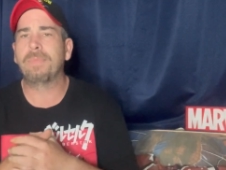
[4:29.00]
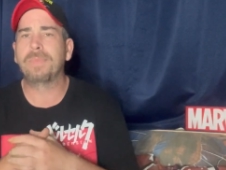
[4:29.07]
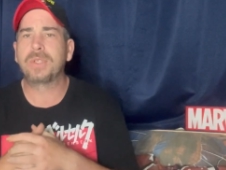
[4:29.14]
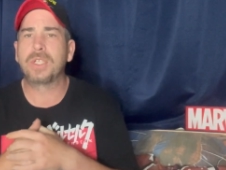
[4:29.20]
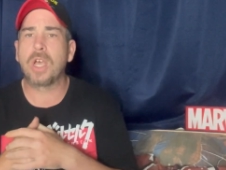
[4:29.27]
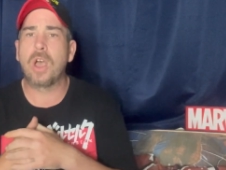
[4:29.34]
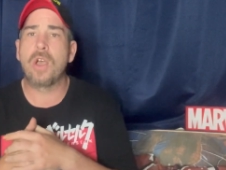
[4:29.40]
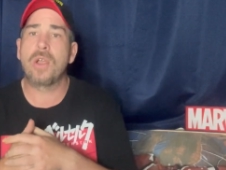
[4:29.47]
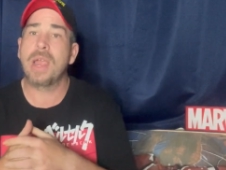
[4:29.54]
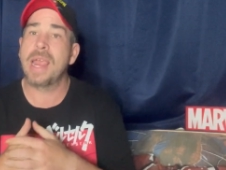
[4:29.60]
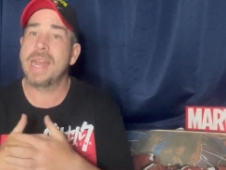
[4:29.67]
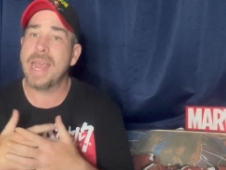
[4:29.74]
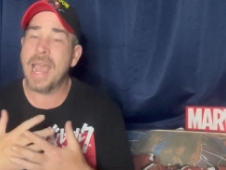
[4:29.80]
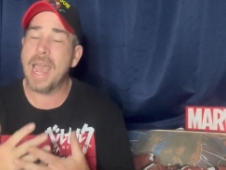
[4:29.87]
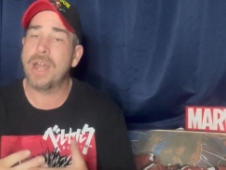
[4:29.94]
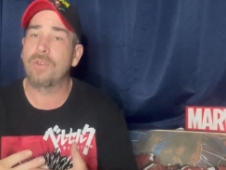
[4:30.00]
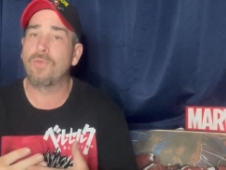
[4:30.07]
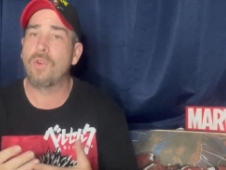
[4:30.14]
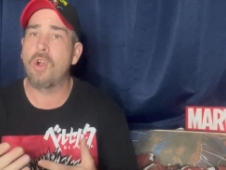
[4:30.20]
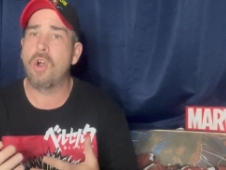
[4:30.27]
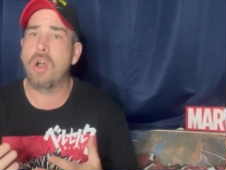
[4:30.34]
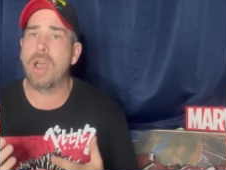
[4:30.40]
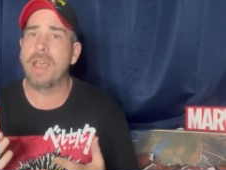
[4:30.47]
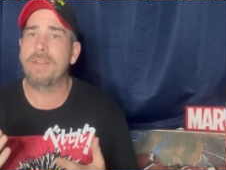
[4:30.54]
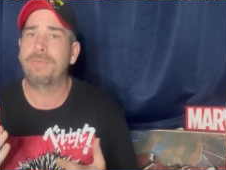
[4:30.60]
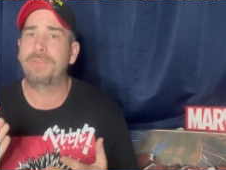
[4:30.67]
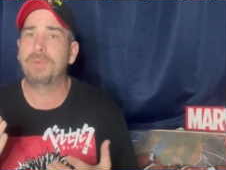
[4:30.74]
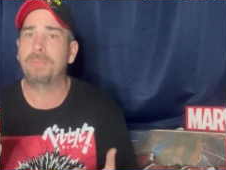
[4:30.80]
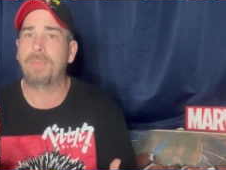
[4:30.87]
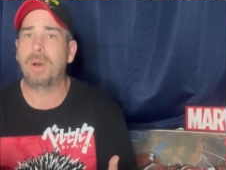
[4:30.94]
So it had
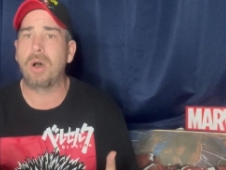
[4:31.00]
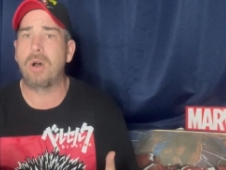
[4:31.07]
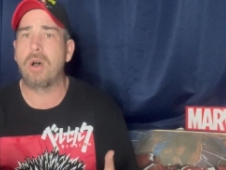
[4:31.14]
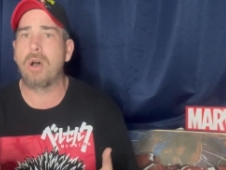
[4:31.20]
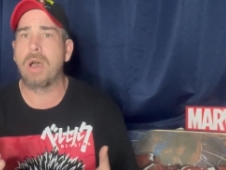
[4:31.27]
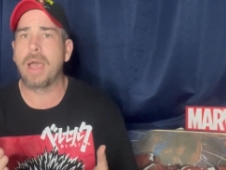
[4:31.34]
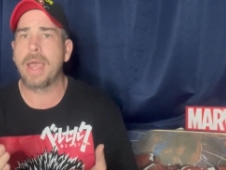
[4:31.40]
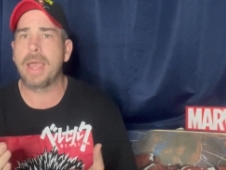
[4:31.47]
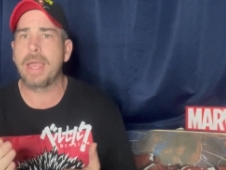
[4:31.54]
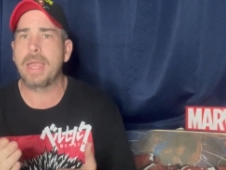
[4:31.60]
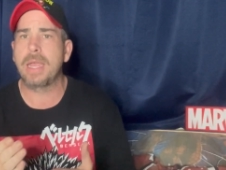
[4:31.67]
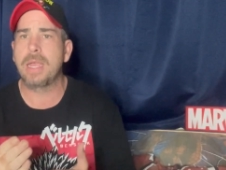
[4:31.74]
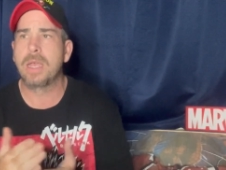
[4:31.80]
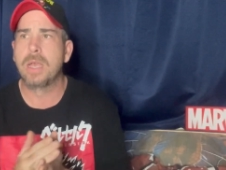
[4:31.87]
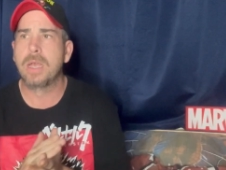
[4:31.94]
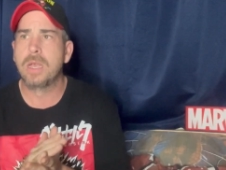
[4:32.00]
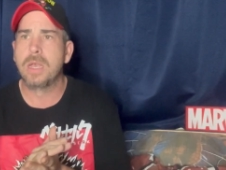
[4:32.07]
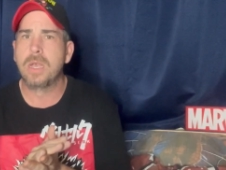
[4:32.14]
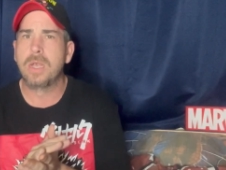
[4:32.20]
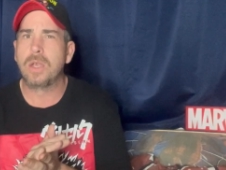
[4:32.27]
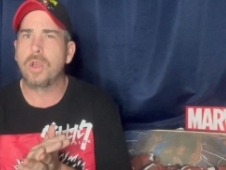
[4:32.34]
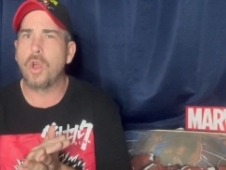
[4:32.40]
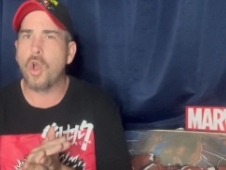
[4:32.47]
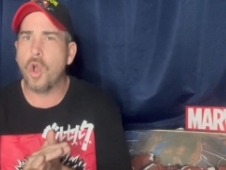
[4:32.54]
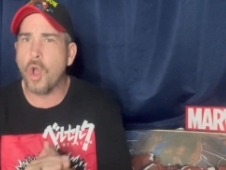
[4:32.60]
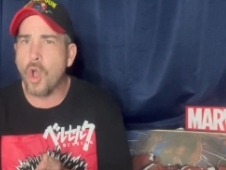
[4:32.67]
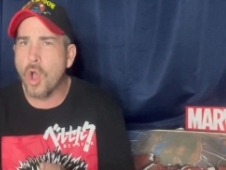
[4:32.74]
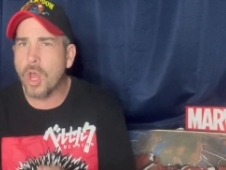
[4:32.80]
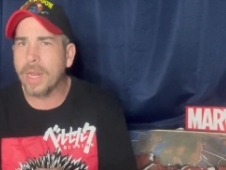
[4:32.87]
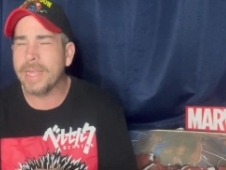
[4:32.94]
arrived by
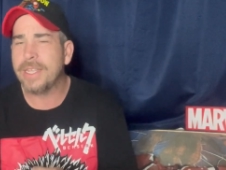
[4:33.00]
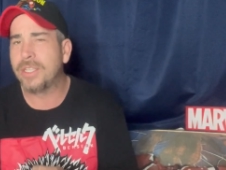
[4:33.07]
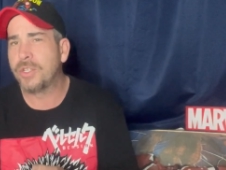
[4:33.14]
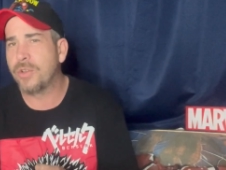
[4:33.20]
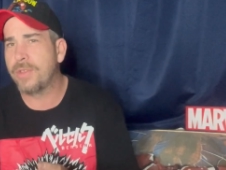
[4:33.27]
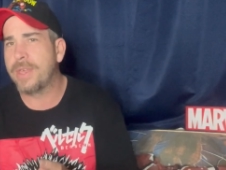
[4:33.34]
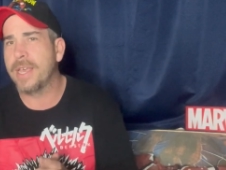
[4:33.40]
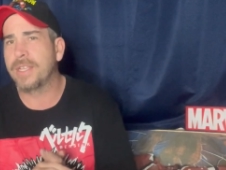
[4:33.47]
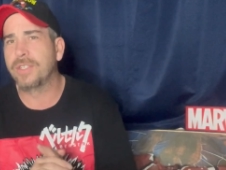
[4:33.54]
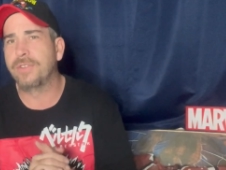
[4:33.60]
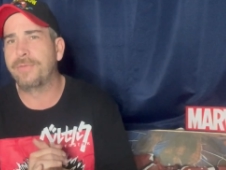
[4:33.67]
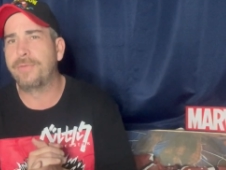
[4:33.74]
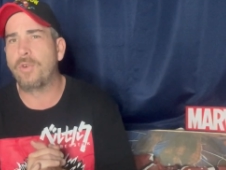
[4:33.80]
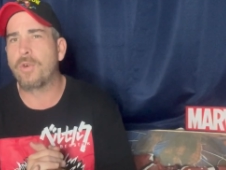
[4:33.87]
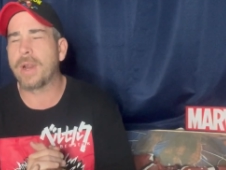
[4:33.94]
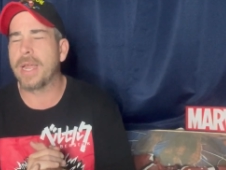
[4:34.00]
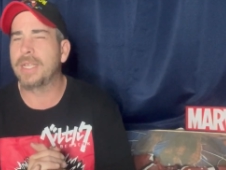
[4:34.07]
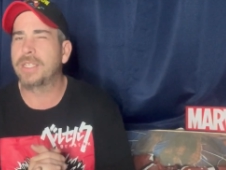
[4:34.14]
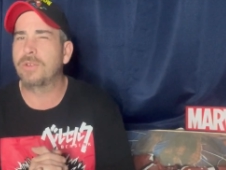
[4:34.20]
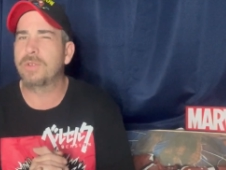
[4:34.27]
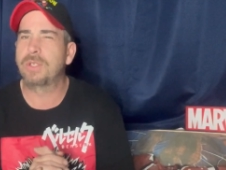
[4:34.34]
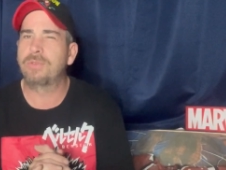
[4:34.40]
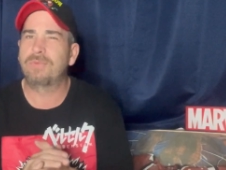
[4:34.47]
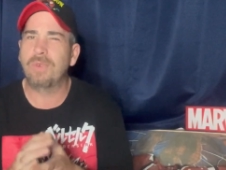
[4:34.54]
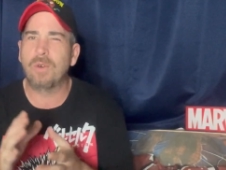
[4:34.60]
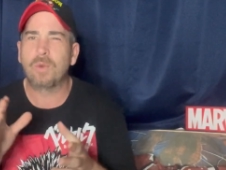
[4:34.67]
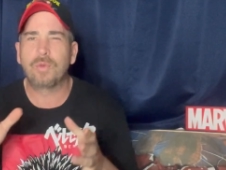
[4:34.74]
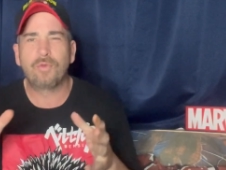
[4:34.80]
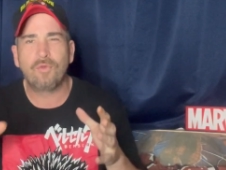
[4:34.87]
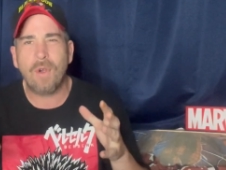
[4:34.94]
early 2014. So it
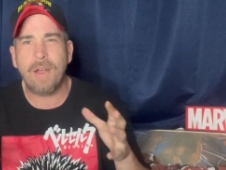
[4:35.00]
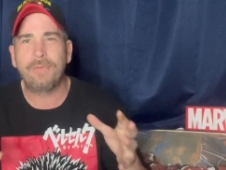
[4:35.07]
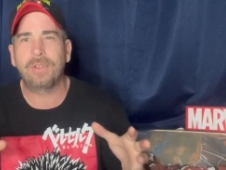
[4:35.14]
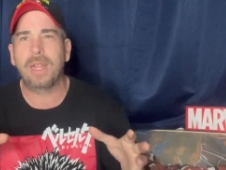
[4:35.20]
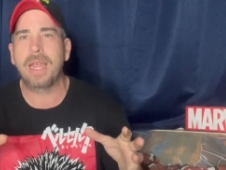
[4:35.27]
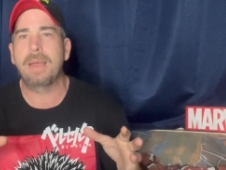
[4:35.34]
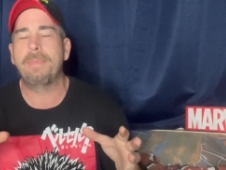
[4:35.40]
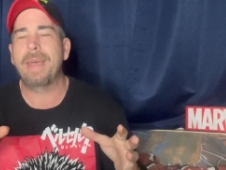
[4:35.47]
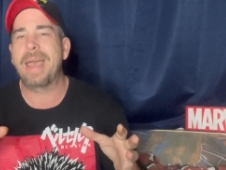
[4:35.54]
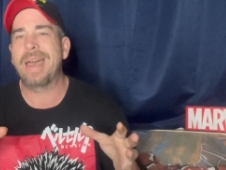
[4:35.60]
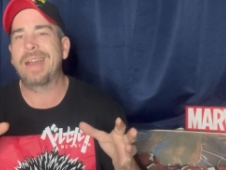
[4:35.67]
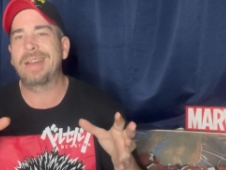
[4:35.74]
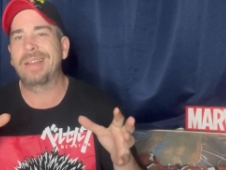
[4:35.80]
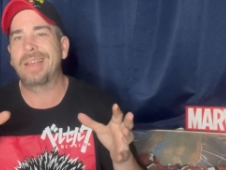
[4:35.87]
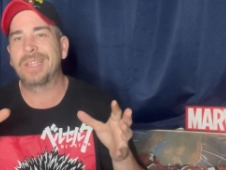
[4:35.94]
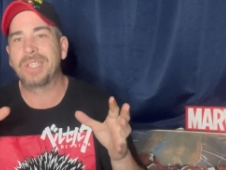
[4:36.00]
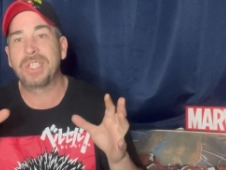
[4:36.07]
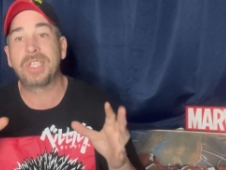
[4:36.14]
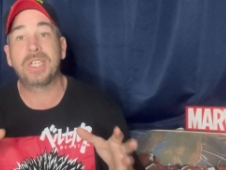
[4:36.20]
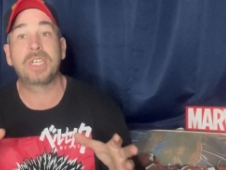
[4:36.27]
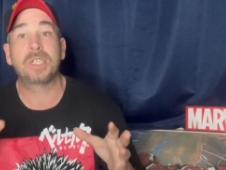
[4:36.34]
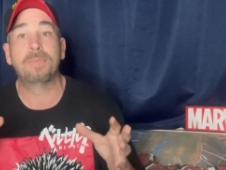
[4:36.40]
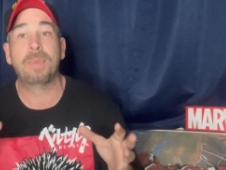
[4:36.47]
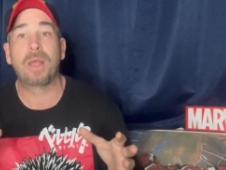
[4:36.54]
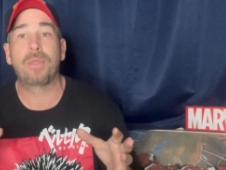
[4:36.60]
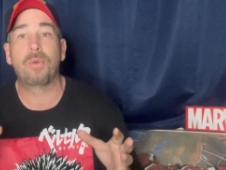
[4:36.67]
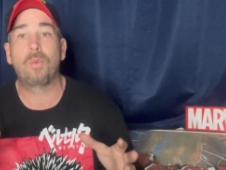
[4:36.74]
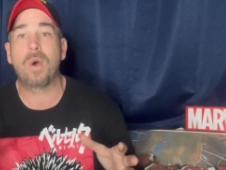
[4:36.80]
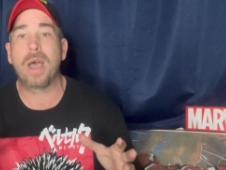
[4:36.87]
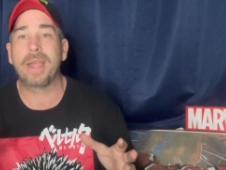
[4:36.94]
was roughly about a
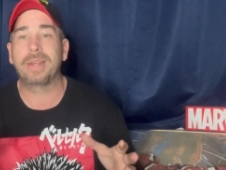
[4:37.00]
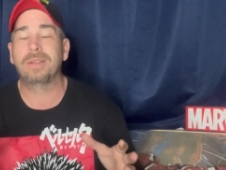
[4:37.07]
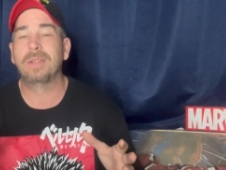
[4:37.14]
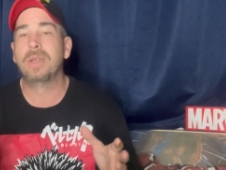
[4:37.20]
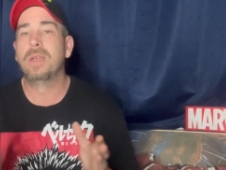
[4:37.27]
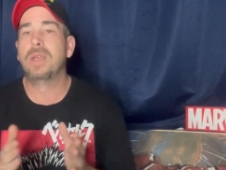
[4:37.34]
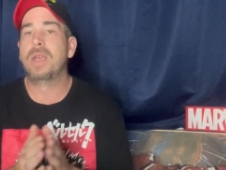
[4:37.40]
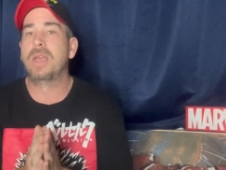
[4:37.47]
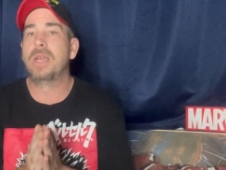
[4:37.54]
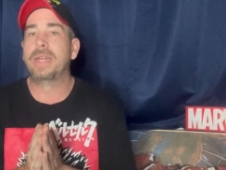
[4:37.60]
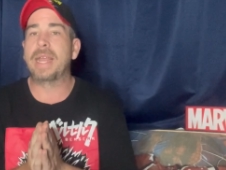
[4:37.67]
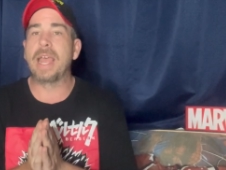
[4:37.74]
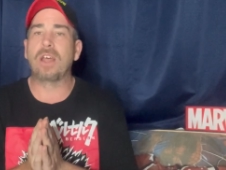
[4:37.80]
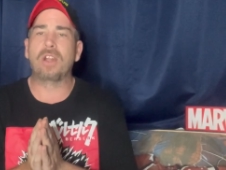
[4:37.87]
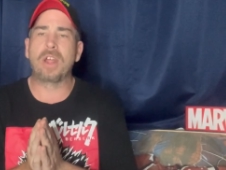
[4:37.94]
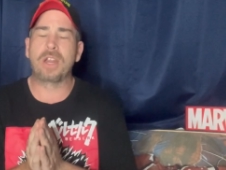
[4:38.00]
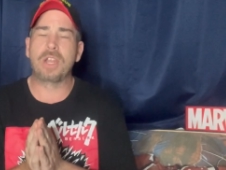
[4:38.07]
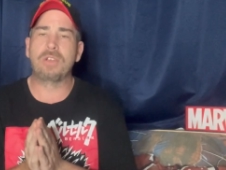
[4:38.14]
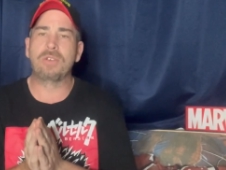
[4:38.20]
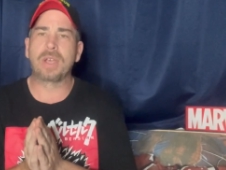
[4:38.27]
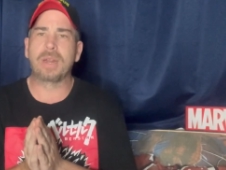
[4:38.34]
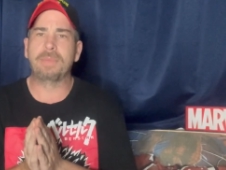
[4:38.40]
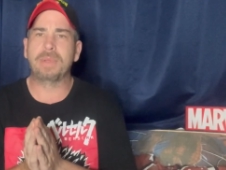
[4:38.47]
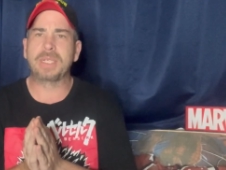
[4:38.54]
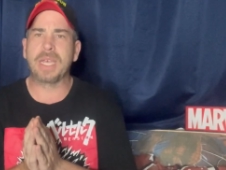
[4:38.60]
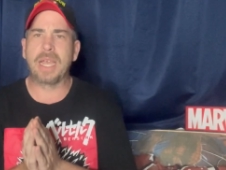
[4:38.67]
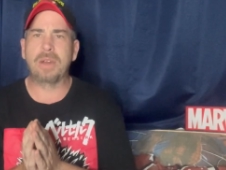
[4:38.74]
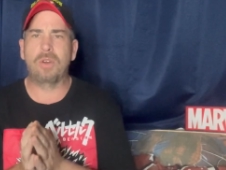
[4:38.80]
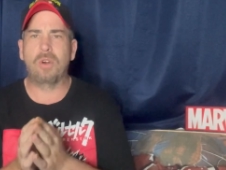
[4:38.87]
6-month wait. Now, a lot of you are going to be saying,